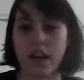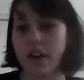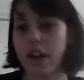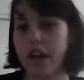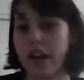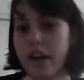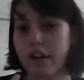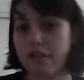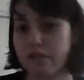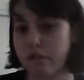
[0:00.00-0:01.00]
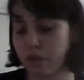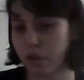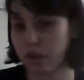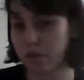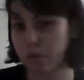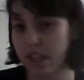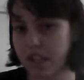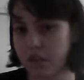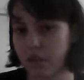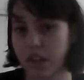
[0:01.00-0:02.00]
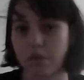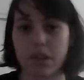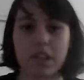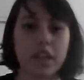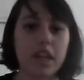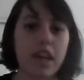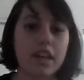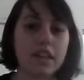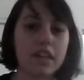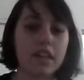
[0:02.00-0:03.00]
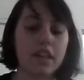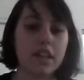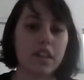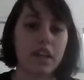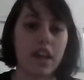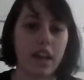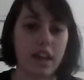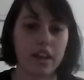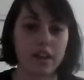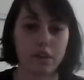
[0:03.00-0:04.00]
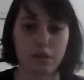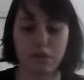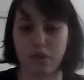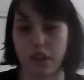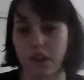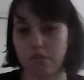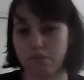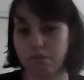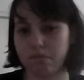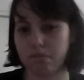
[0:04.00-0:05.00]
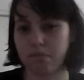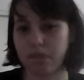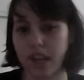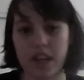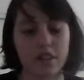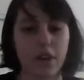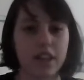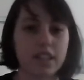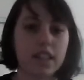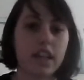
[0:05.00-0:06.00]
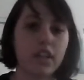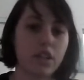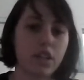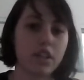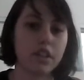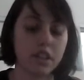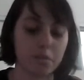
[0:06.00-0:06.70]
an area of sort of peace, tranquility, and of isolation.